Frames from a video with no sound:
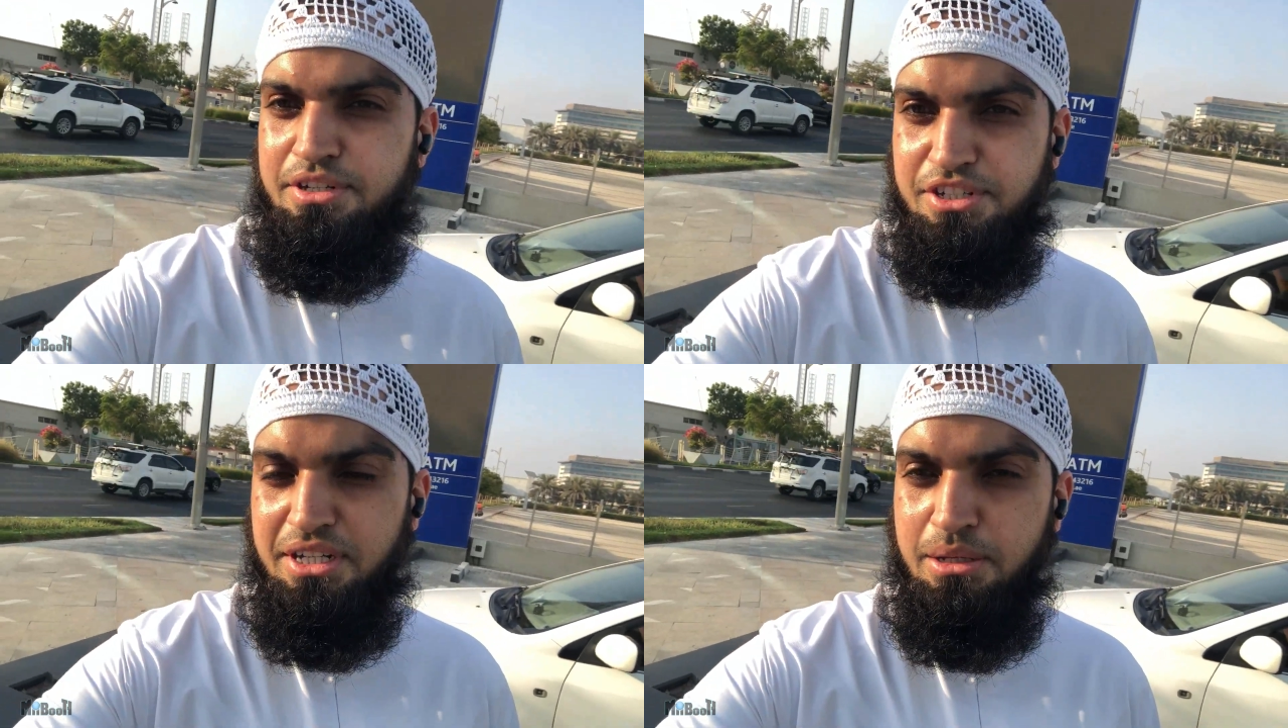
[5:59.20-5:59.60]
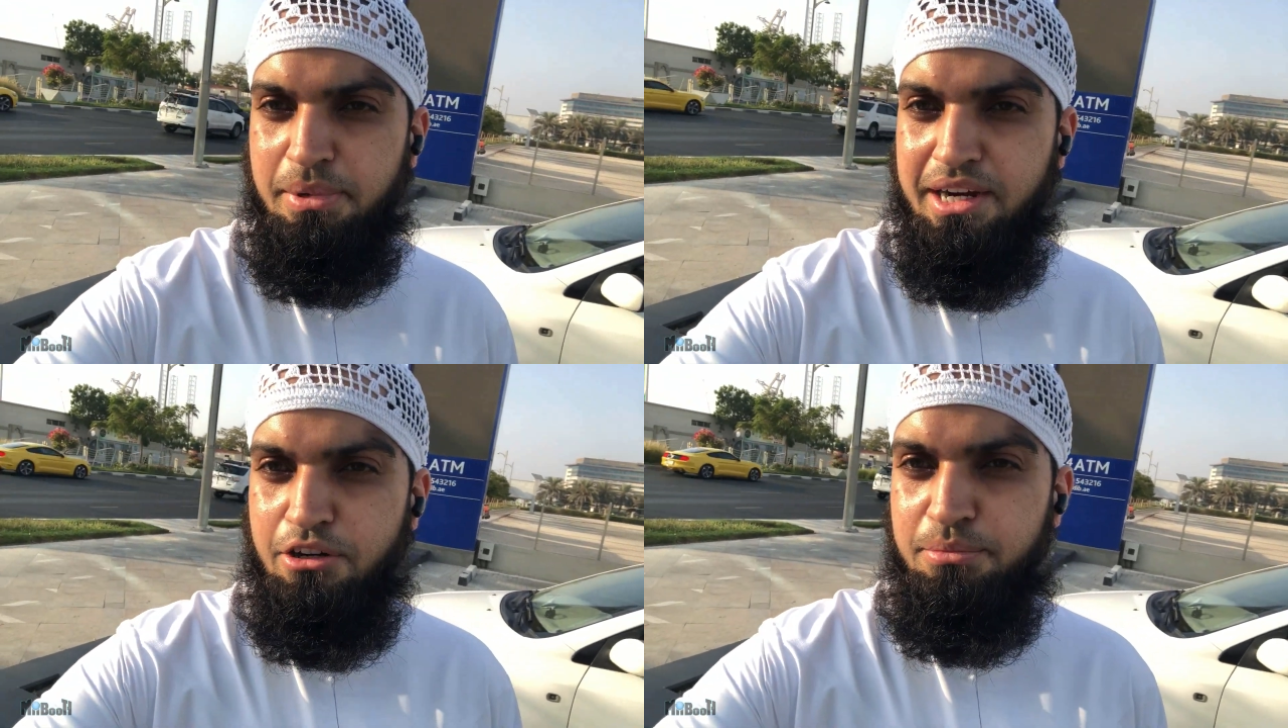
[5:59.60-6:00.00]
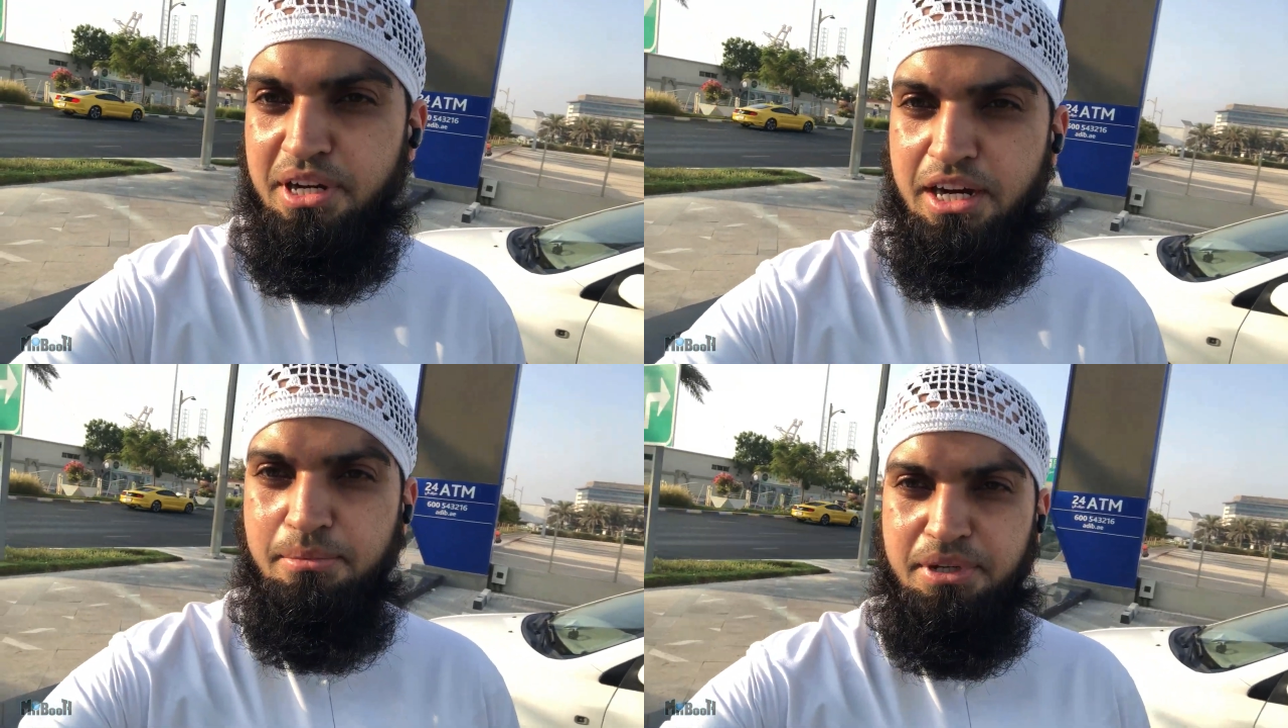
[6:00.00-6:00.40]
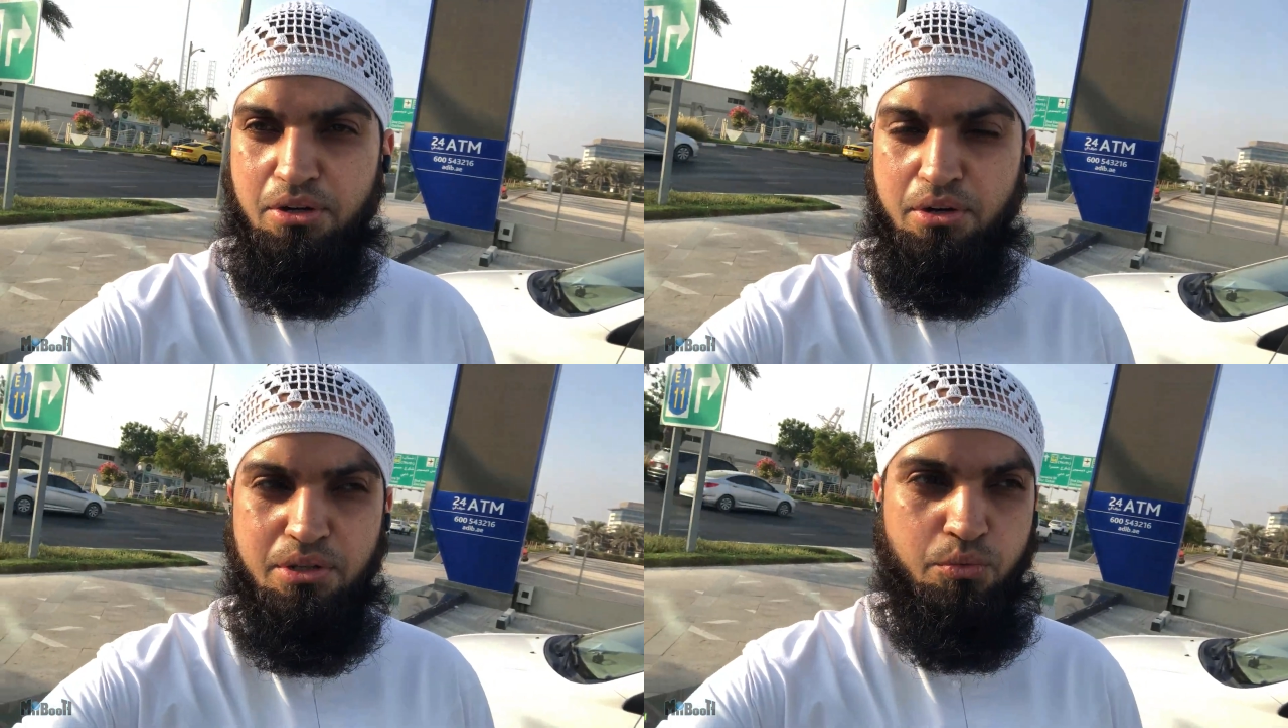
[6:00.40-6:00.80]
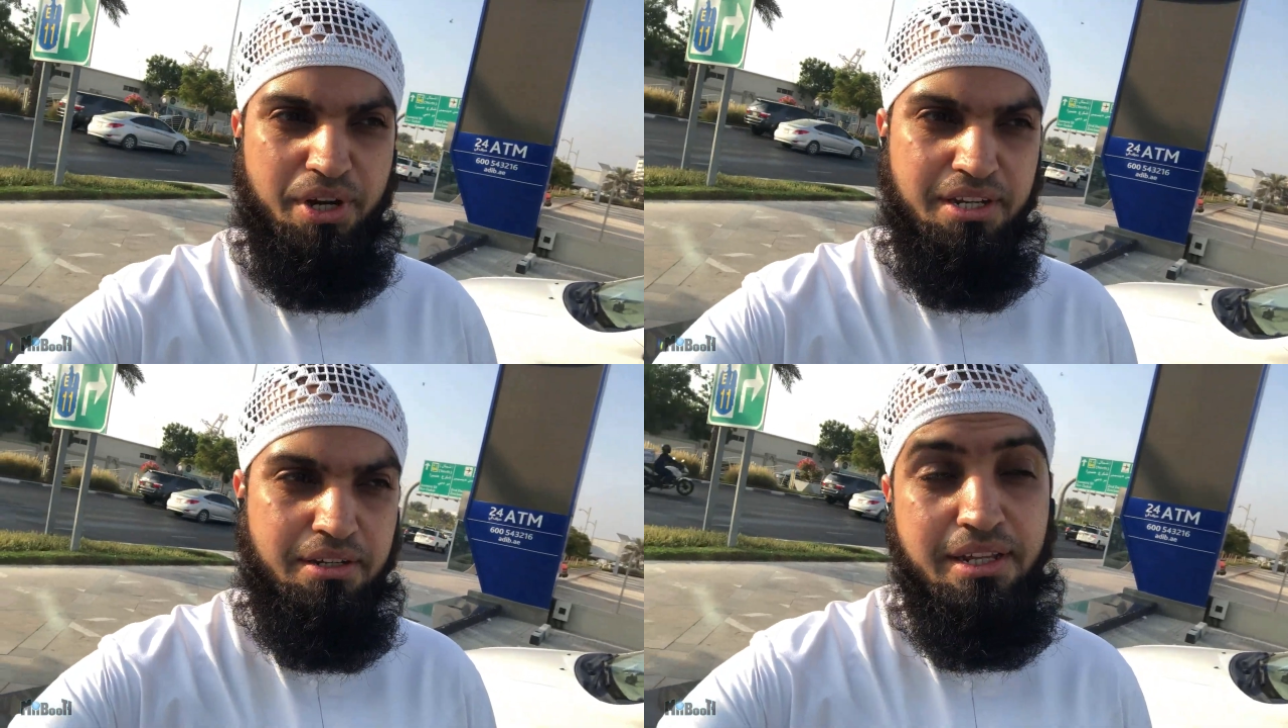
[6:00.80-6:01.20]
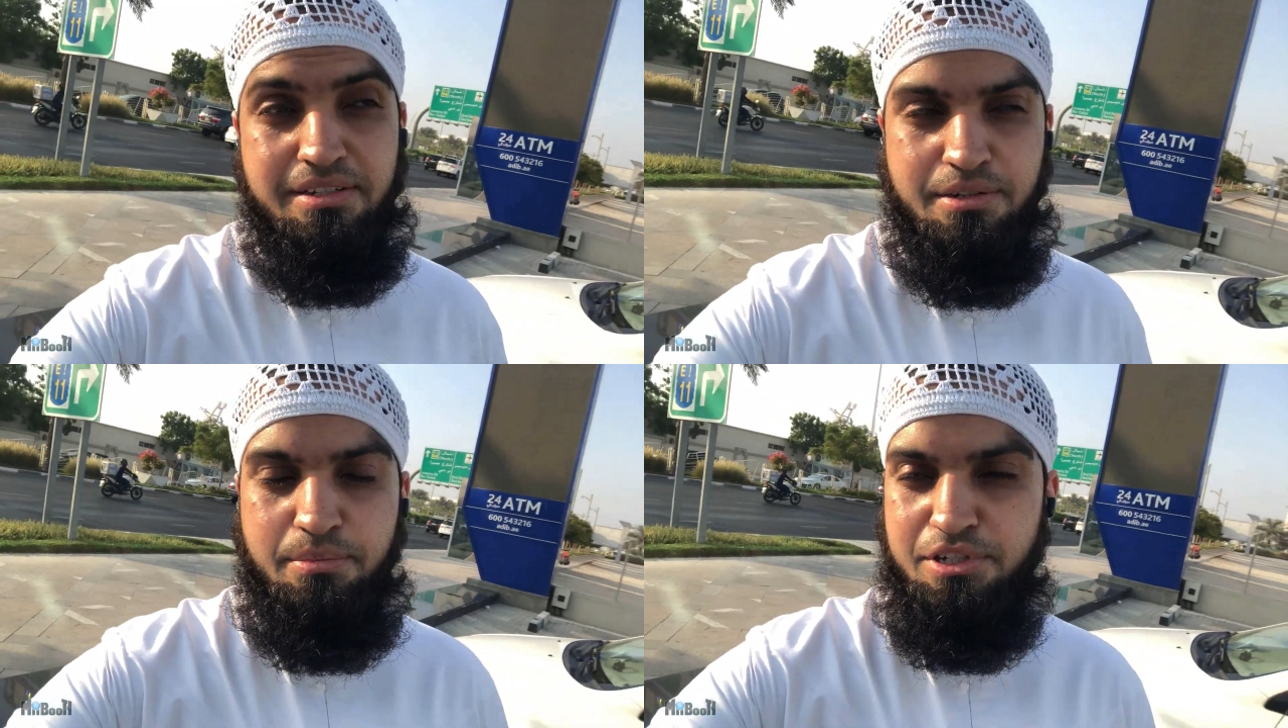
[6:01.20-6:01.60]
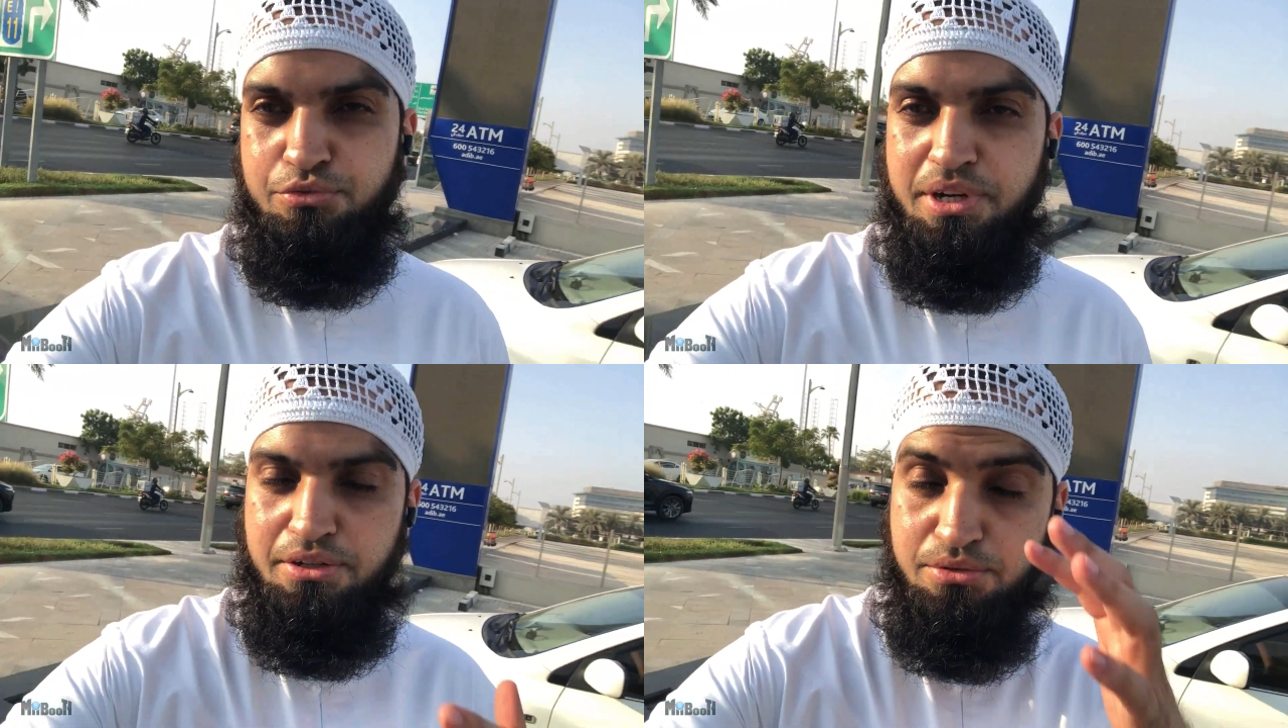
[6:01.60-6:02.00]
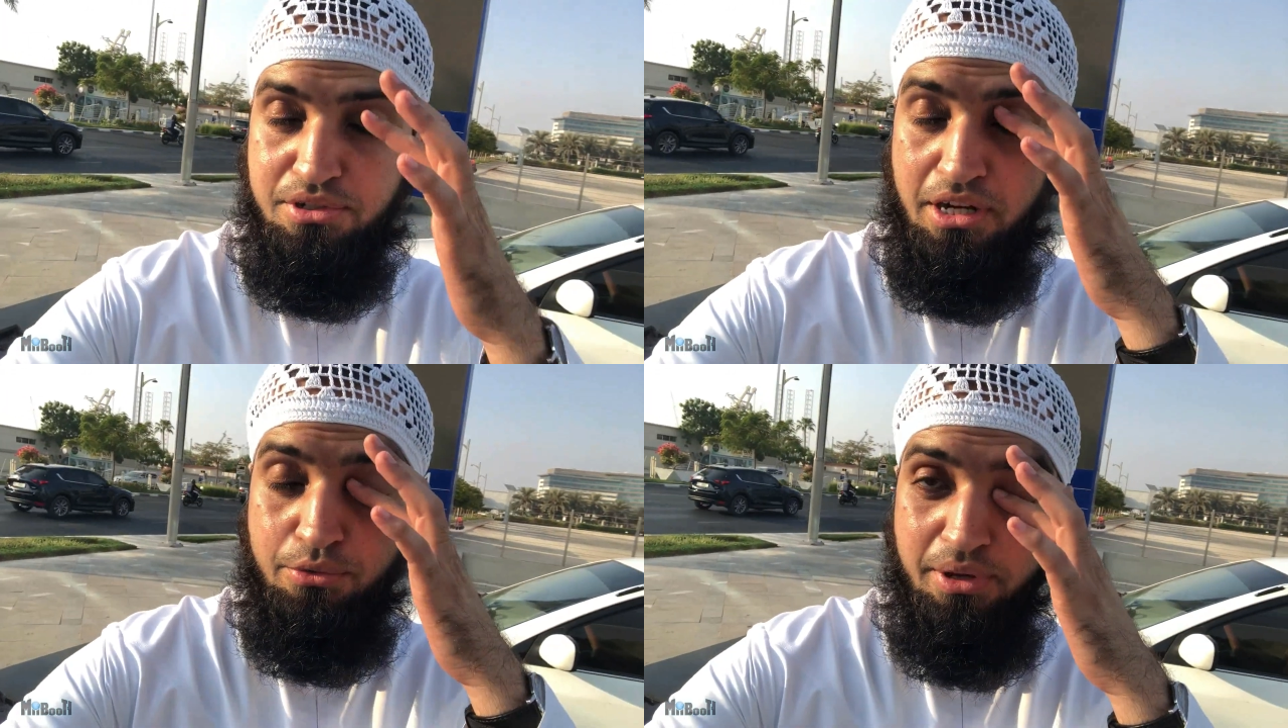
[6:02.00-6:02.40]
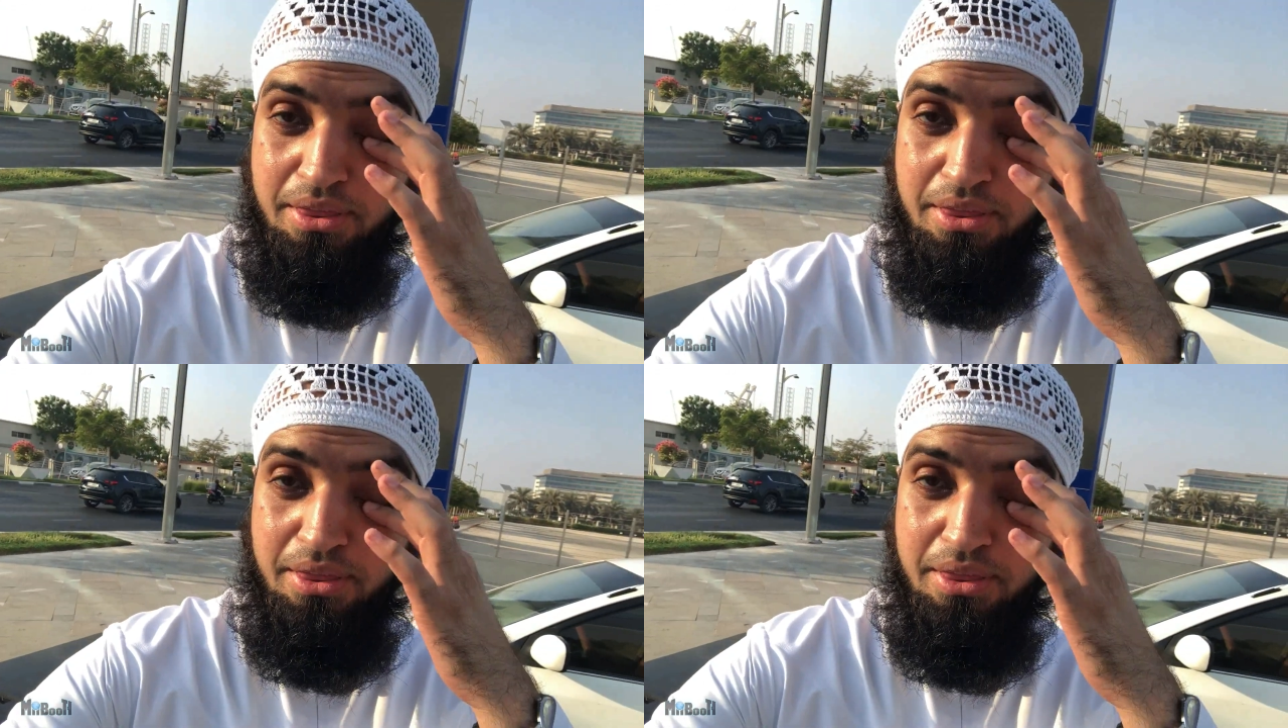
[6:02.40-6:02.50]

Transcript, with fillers: rushing in the background behind me or the wind. There isn't much wind to start